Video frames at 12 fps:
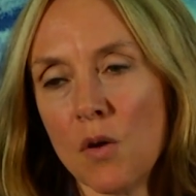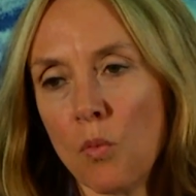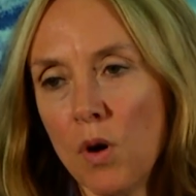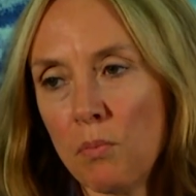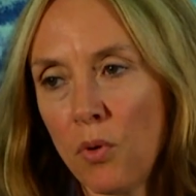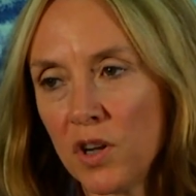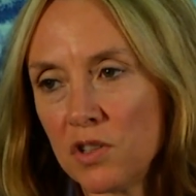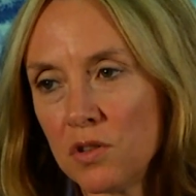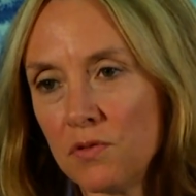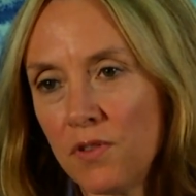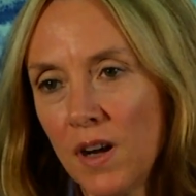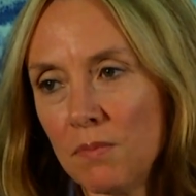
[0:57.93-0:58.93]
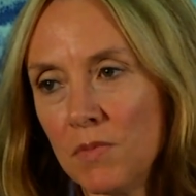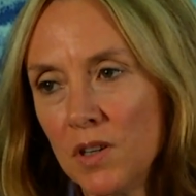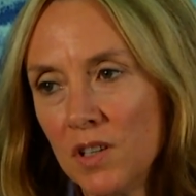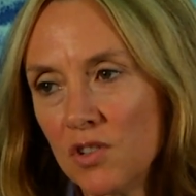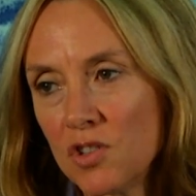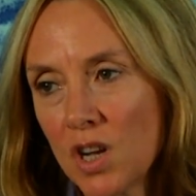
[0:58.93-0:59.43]
1.25
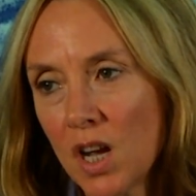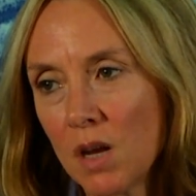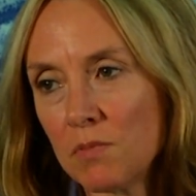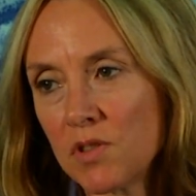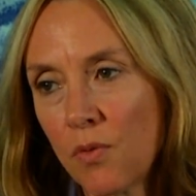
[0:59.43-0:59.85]
million jobs,